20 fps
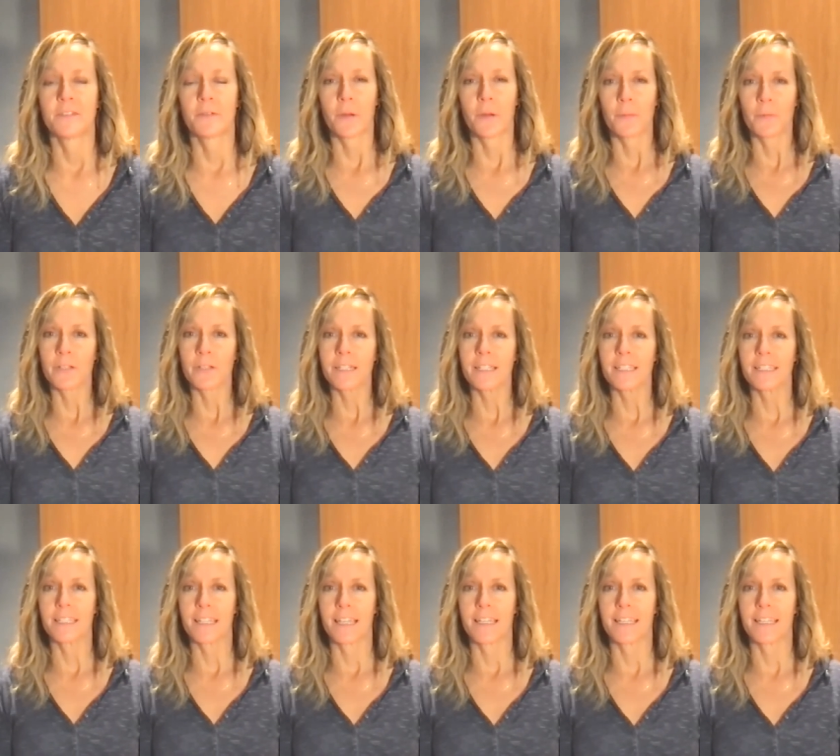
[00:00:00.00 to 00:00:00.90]
So I'm
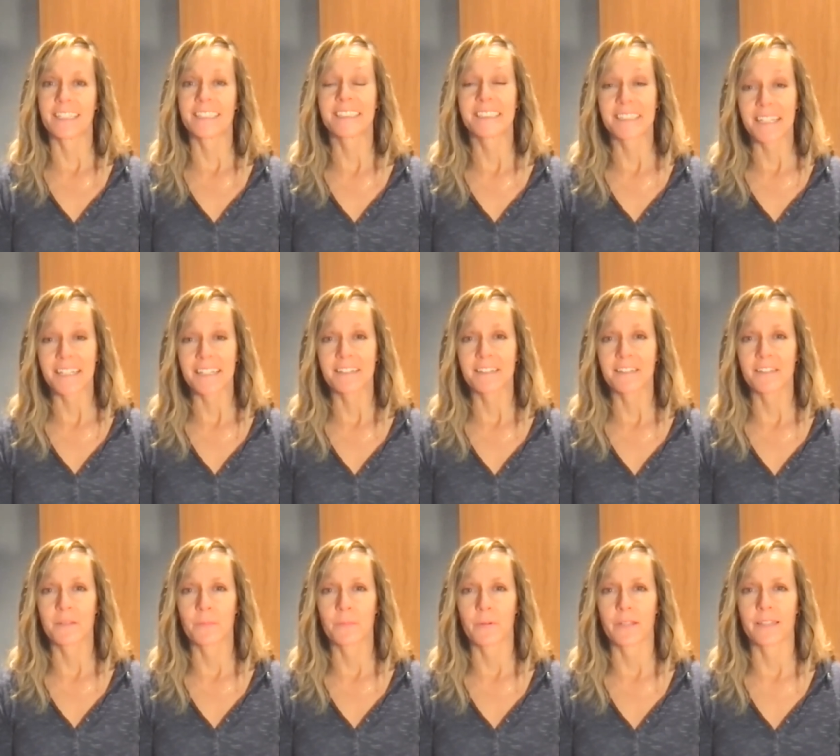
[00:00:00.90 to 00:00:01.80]
really excited
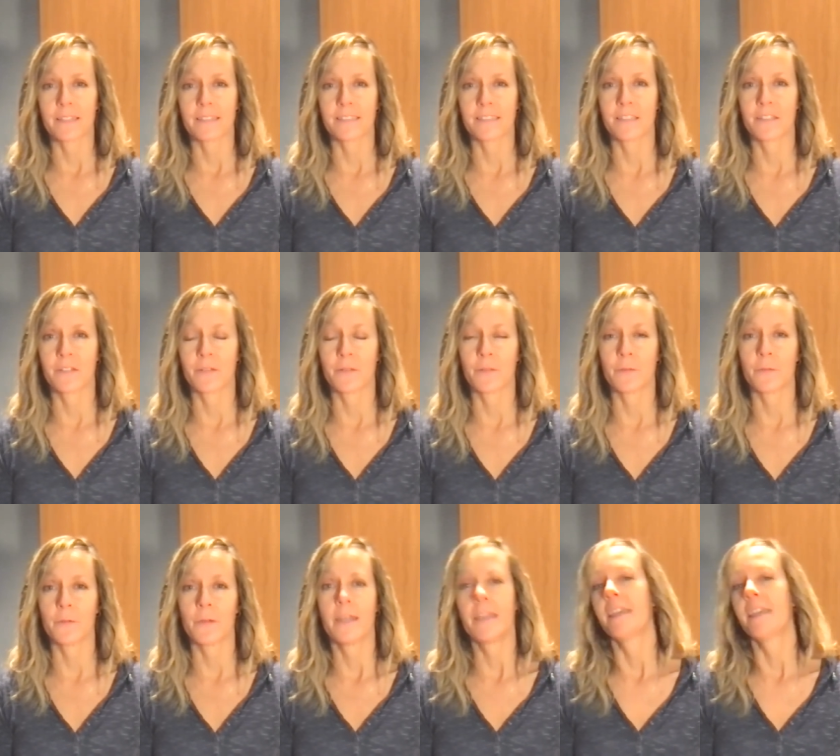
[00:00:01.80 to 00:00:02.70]
to bring this to
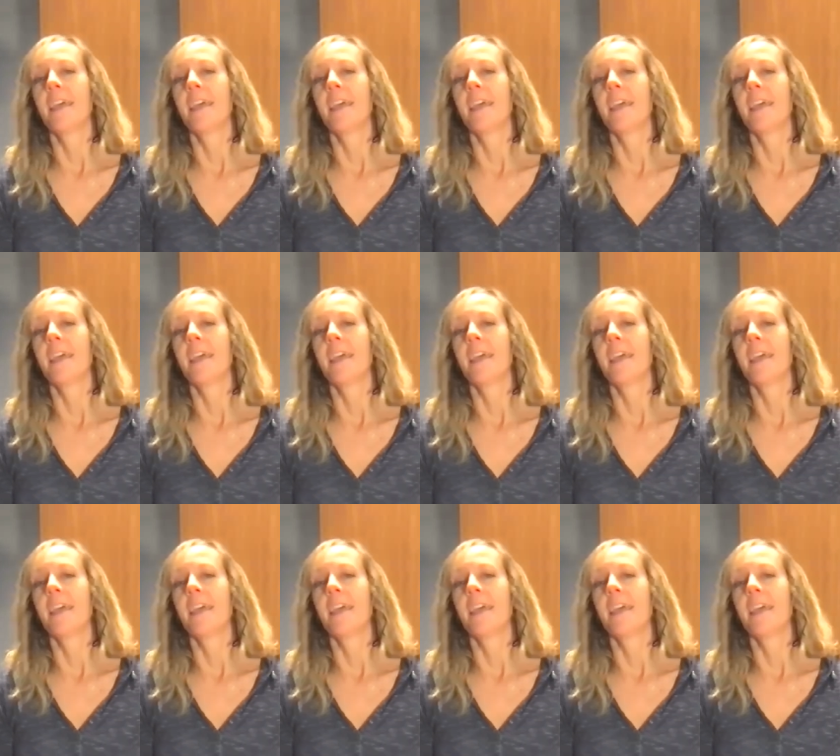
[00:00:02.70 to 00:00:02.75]
you.